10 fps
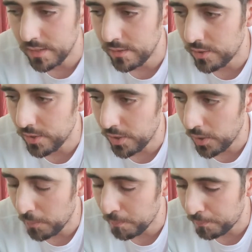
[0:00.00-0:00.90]

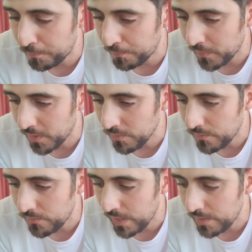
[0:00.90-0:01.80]
the
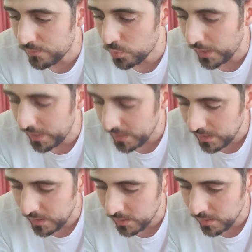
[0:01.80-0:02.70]

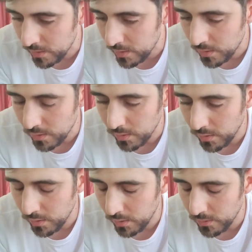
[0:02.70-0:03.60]
520
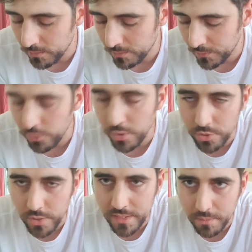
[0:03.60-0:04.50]
Rock
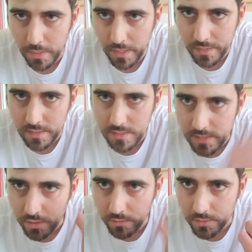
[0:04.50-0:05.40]
Rider bike
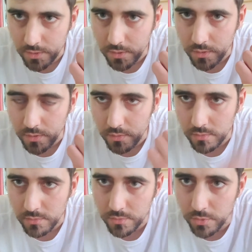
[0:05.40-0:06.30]
instead of the
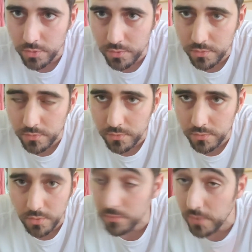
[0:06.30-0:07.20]

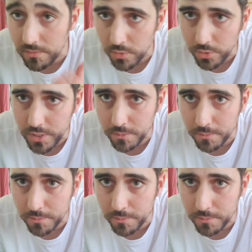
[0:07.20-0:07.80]
540.